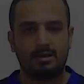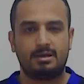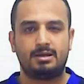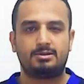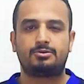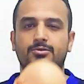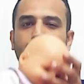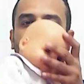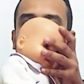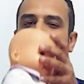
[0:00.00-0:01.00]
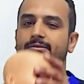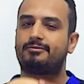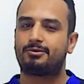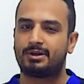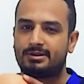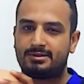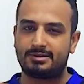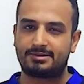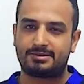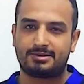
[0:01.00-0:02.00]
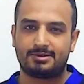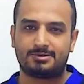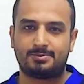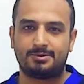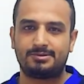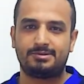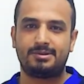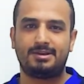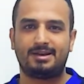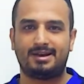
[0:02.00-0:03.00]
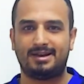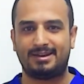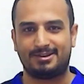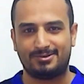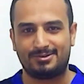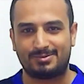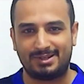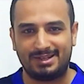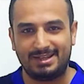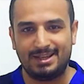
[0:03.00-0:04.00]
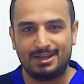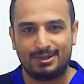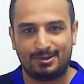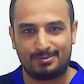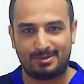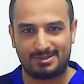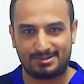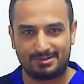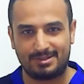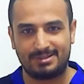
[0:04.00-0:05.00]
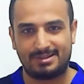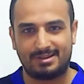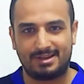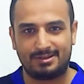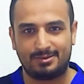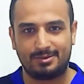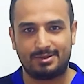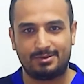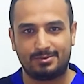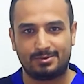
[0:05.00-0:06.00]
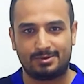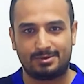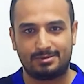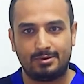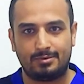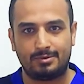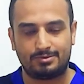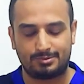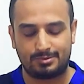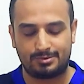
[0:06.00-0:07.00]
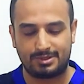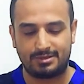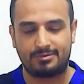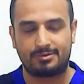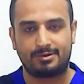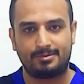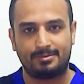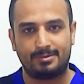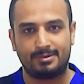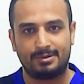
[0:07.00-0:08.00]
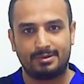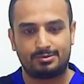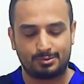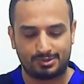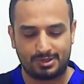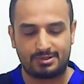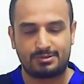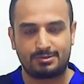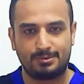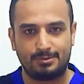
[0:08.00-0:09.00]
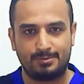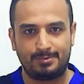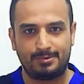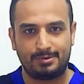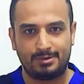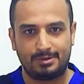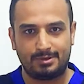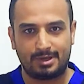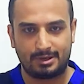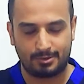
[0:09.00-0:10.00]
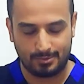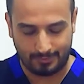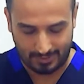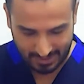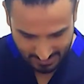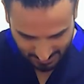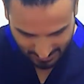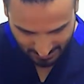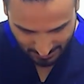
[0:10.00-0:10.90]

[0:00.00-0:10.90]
To not forget this response, I usually told my student that when you want to drink soup, like you flex